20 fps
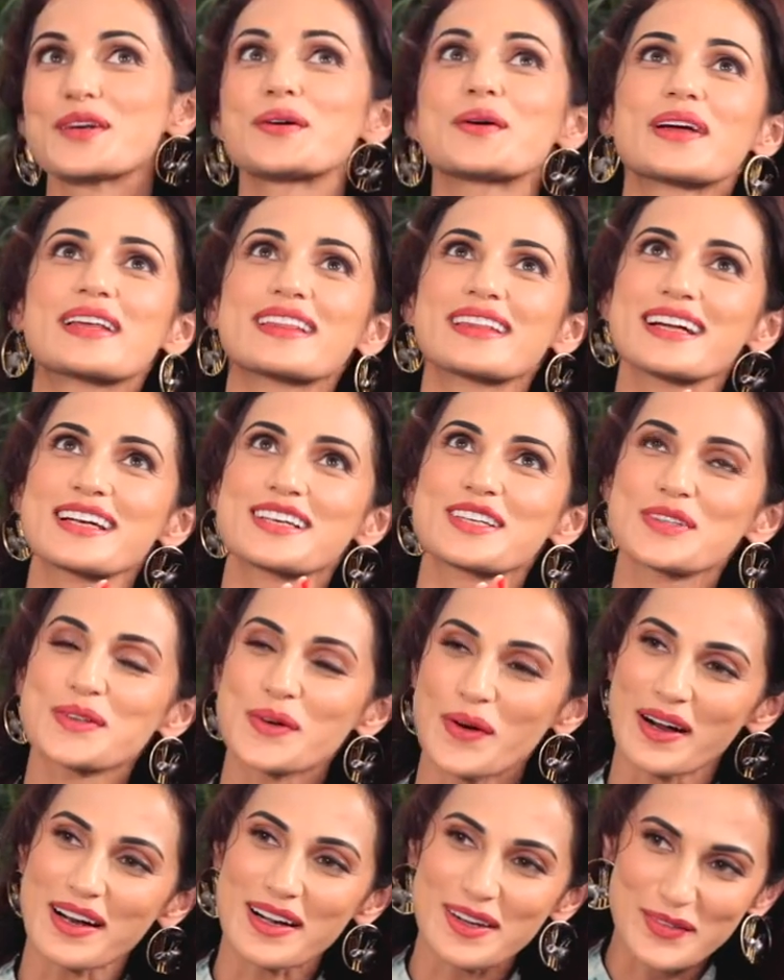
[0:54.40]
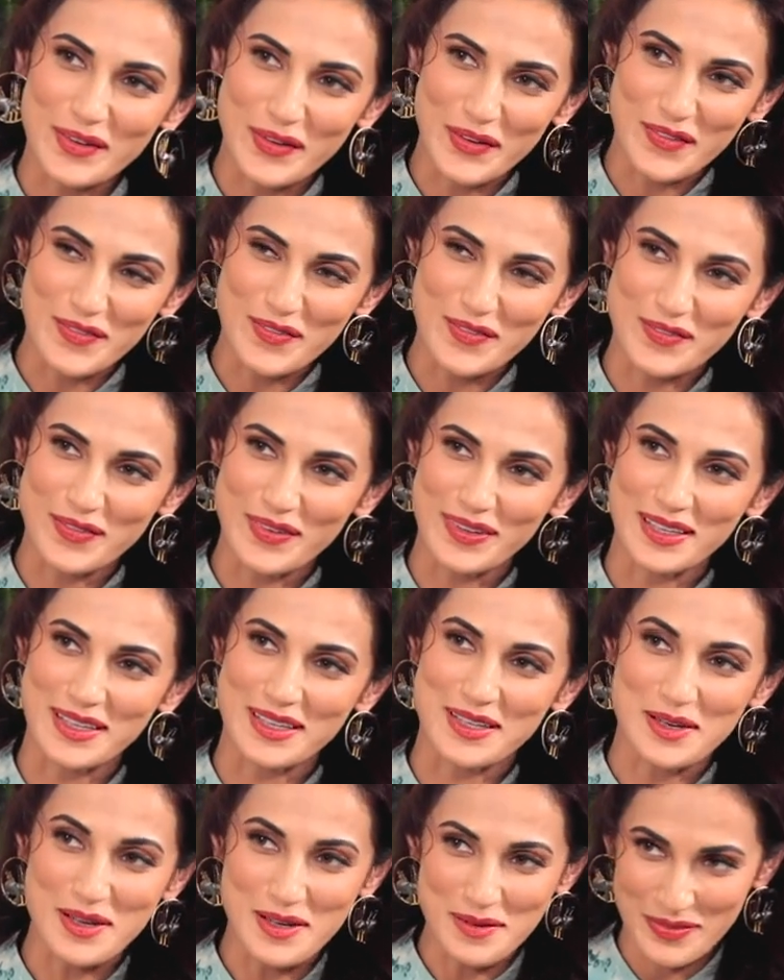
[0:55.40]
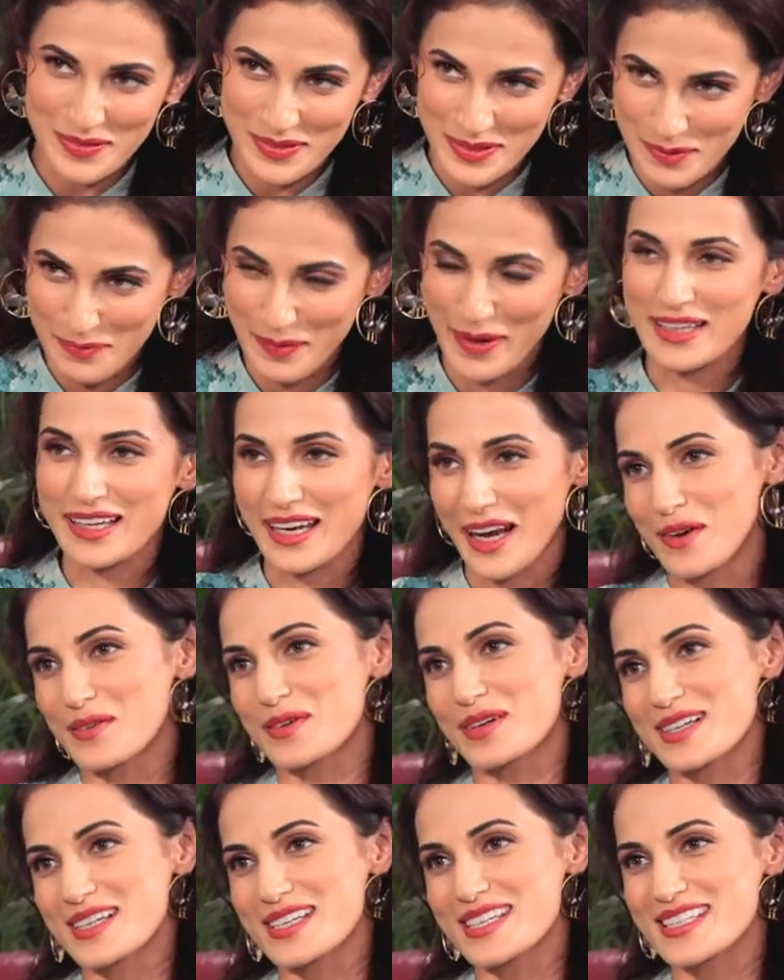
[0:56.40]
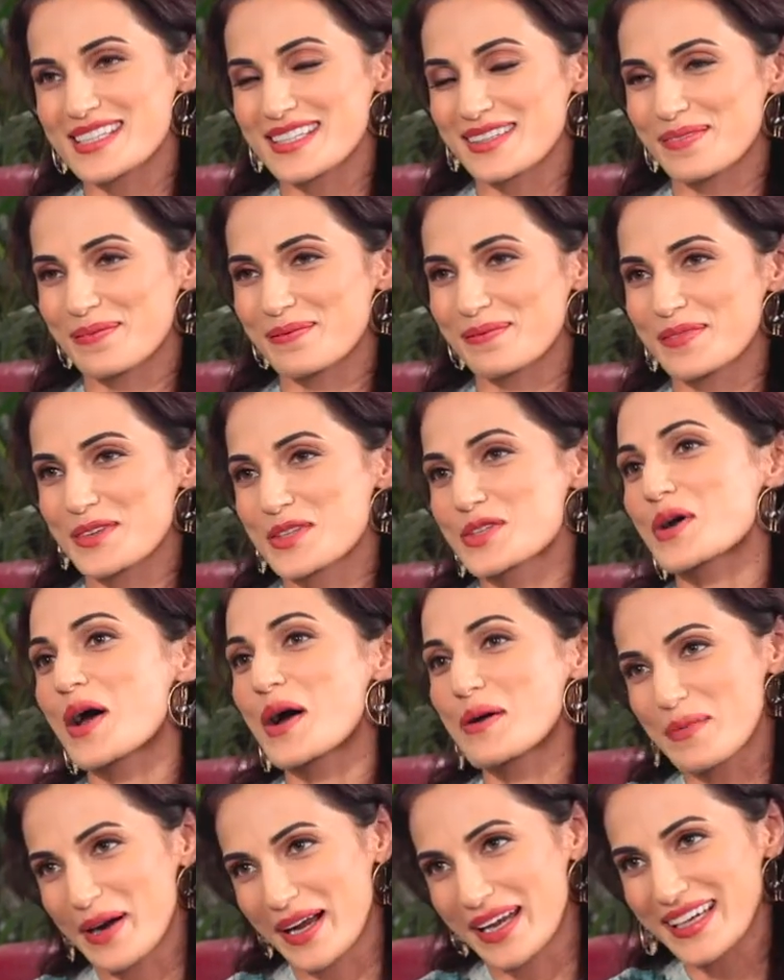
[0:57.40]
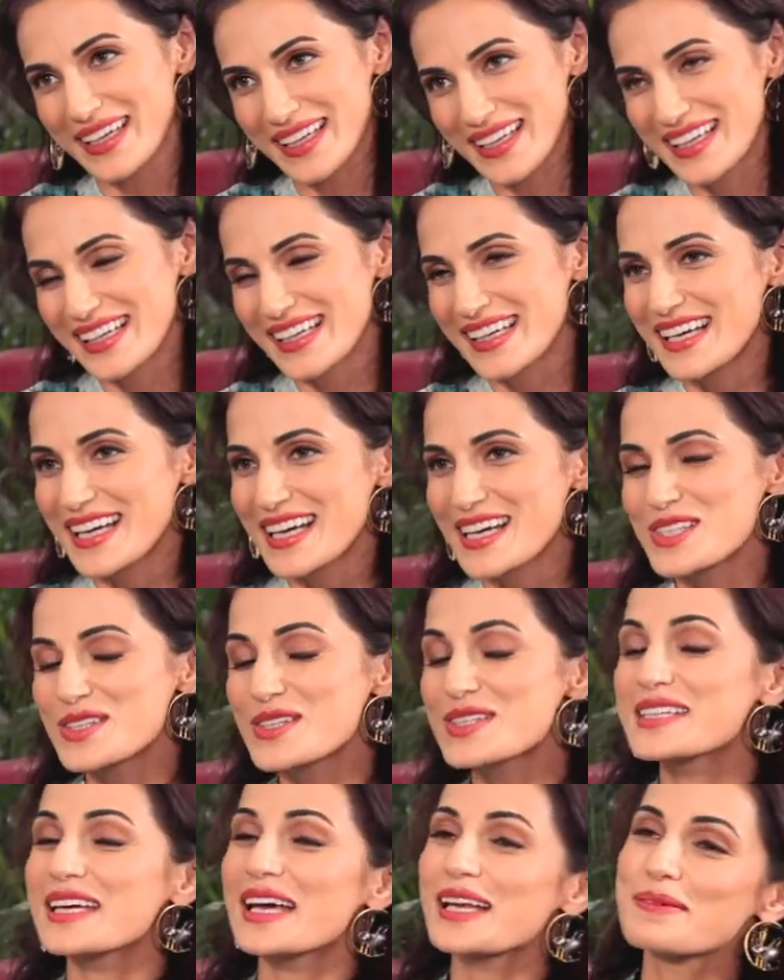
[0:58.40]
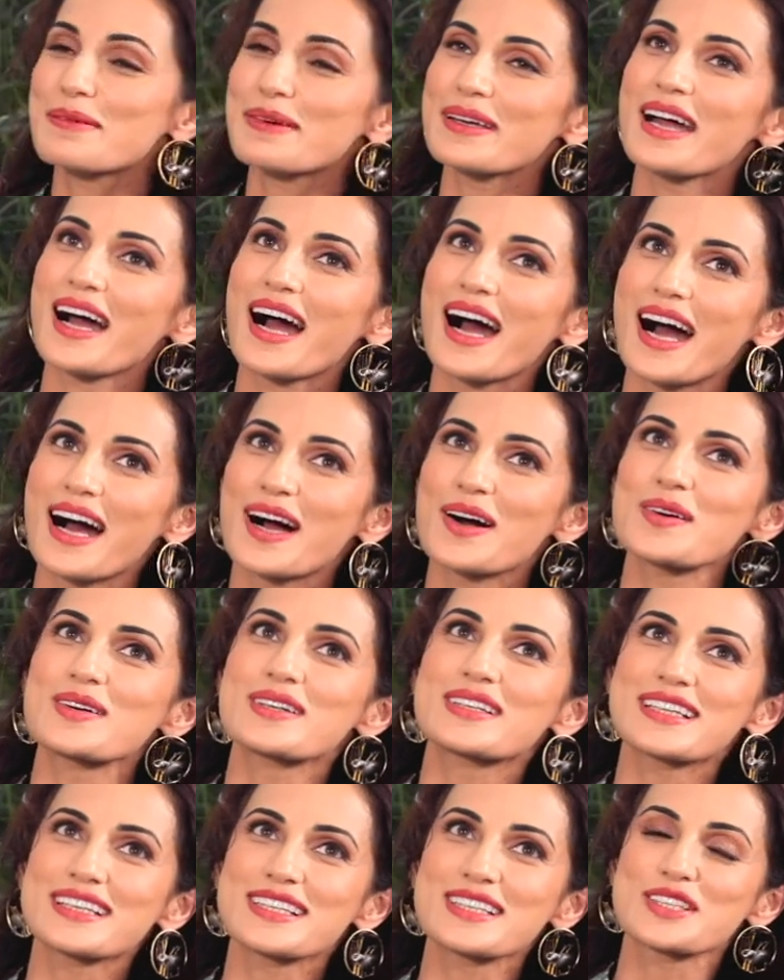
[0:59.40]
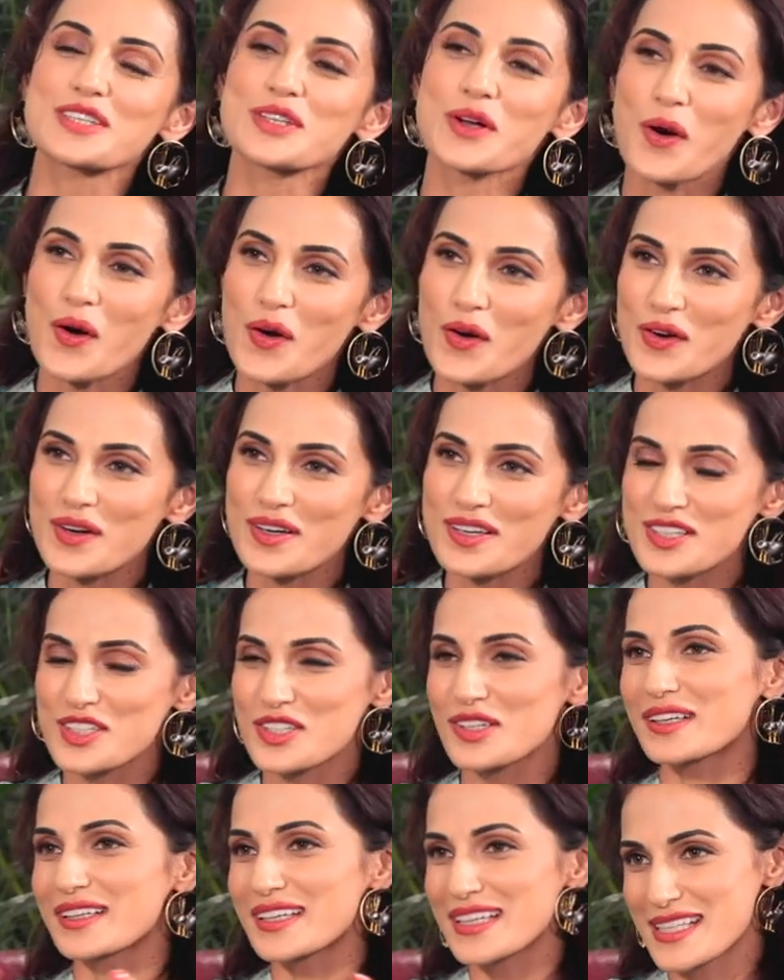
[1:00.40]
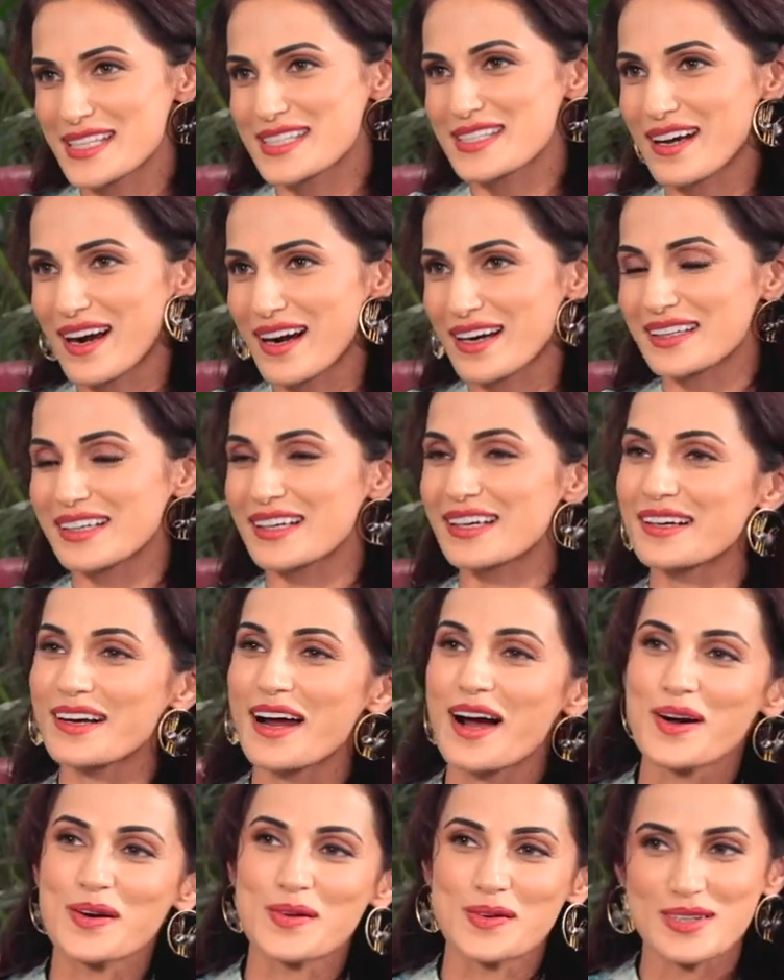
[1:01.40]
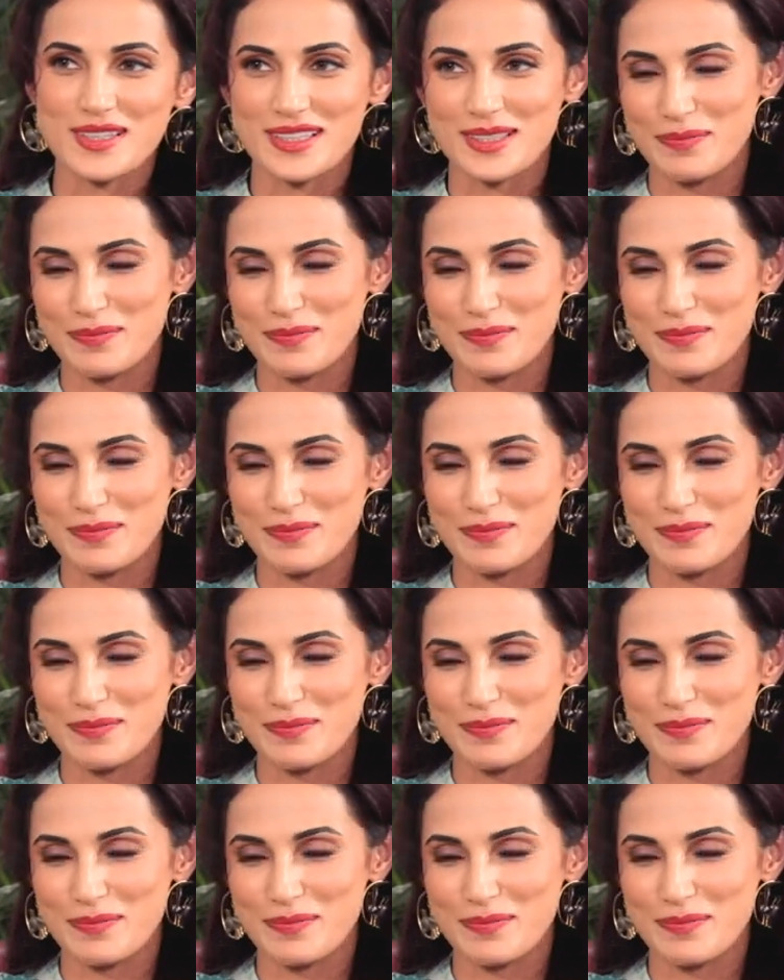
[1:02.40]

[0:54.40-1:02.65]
Knowing that you are one of the pet lovers, so am I. So tell me, how did your journey start around